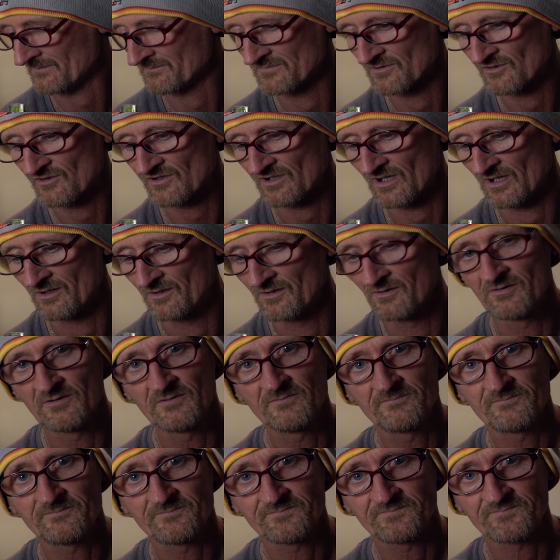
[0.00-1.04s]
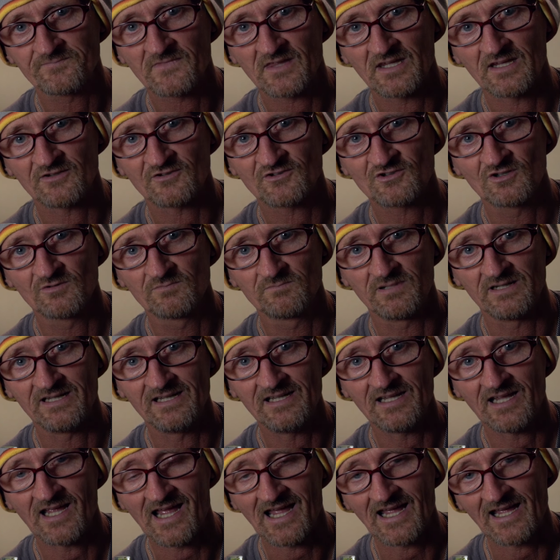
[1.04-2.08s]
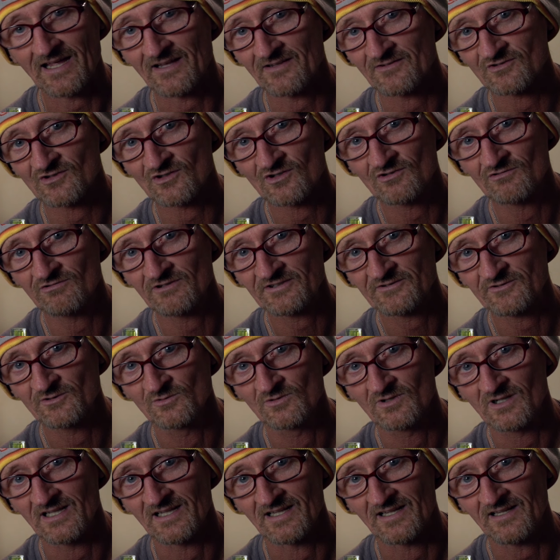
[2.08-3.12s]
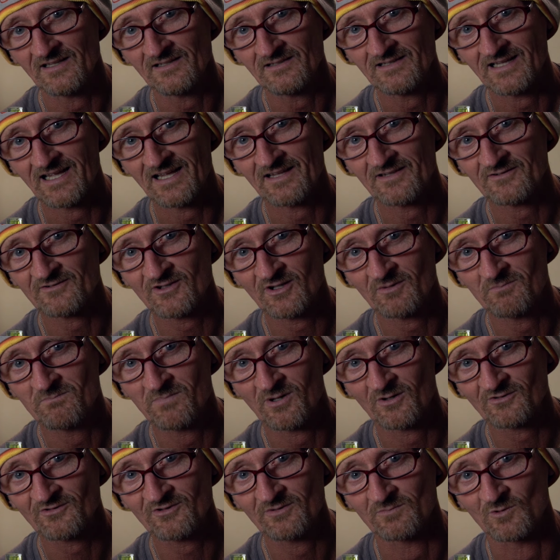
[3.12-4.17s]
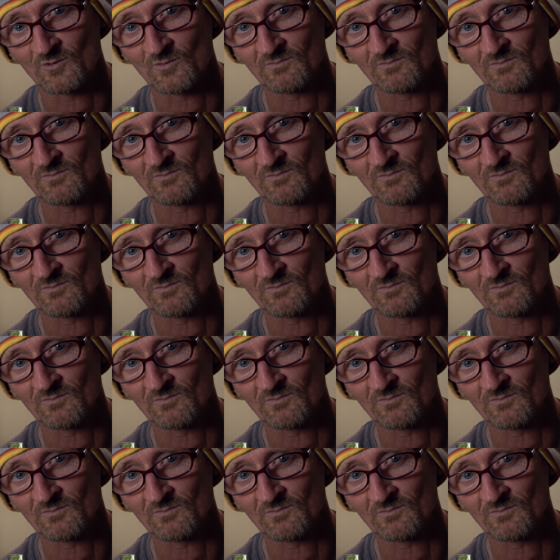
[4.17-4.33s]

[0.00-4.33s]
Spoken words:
So it should be as crystal clear as possible.